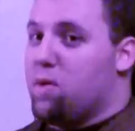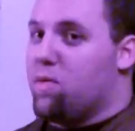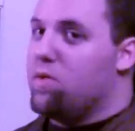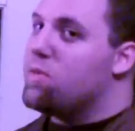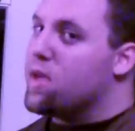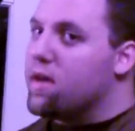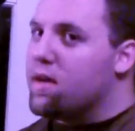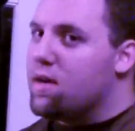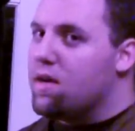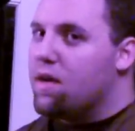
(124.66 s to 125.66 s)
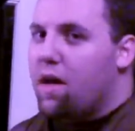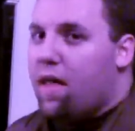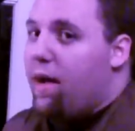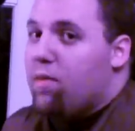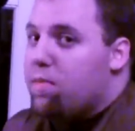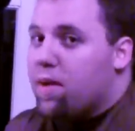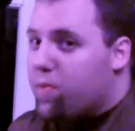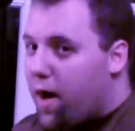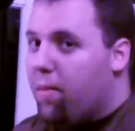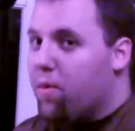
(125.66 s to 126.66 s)
her room to get her, that wouldn't be a
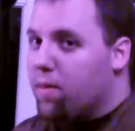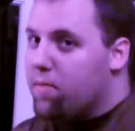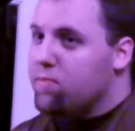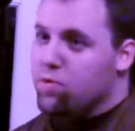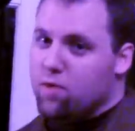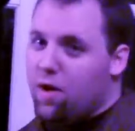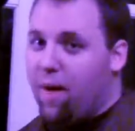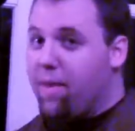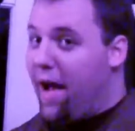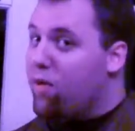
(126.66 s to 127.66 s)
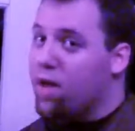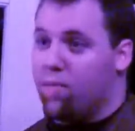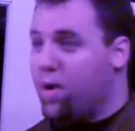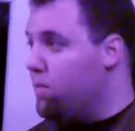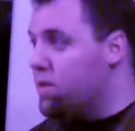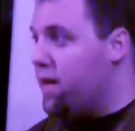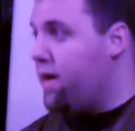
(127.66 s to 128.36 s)
problem. You know, I mean, I don't got a problem with